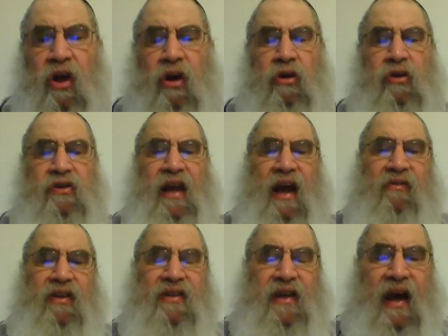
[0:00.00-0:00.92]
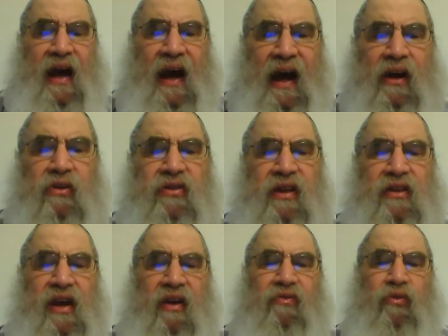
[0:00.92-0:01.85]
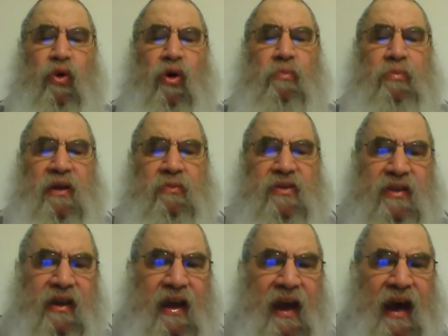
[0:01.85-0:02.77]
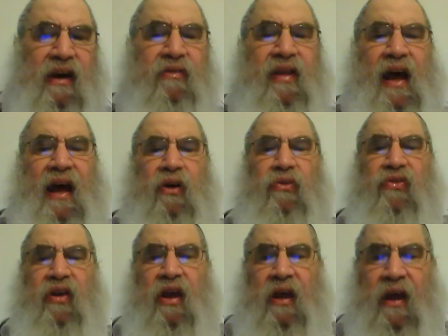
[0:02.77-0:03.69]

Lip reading: Whereas you have, let's say, a house that you have 4 beams sticking out of the house,